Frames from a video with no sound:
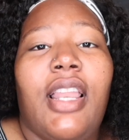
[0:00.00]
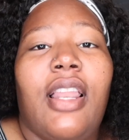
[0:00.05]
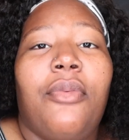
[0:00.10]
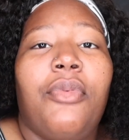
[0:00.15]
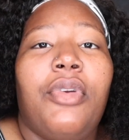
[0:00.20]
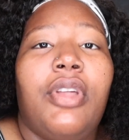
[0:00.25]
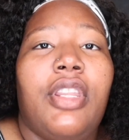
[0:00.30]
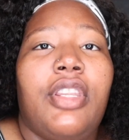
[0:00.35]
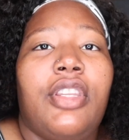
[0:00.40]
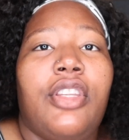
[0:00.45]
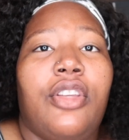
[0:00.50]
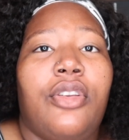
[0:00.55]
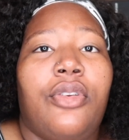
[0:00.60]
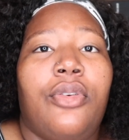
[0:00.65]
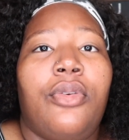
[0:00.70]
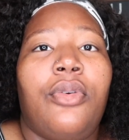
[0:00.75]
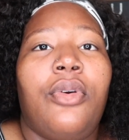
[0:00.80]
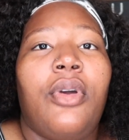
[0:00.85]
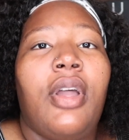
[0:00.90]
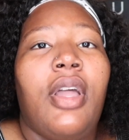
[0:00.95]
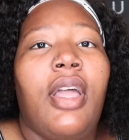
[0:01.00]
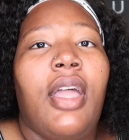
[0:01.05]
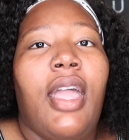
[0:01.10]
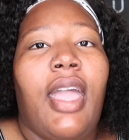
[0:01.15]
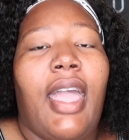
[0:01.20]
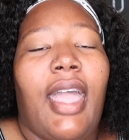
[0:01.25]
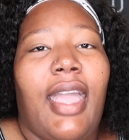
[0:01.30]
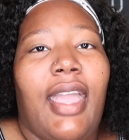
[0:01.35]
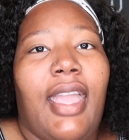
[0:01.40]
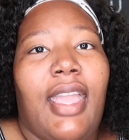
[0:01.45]
I'm gonna do
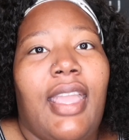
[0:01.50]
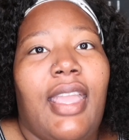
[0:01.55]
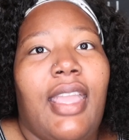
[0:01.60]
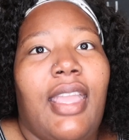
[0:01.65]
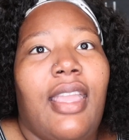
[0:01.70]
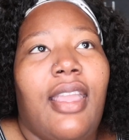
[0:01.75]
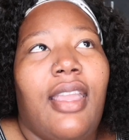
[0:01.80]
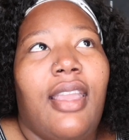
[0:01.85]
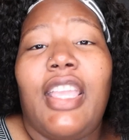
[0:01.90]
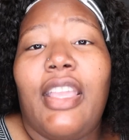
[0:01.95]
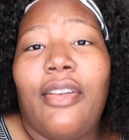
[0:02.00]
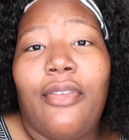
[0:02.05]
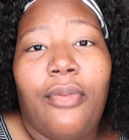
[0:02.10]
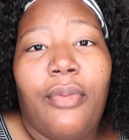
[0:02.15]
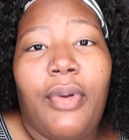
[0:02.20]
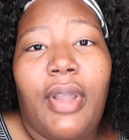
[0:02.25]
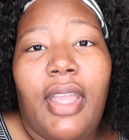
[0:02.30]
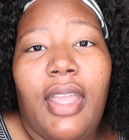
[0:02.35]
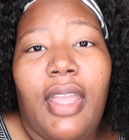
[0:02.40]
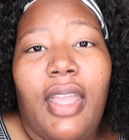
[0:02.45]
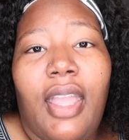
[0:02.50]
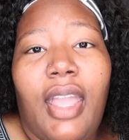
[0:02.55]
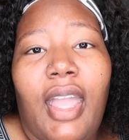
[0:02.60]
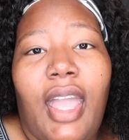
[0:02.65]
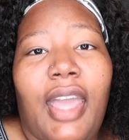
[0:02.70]
a giveaway.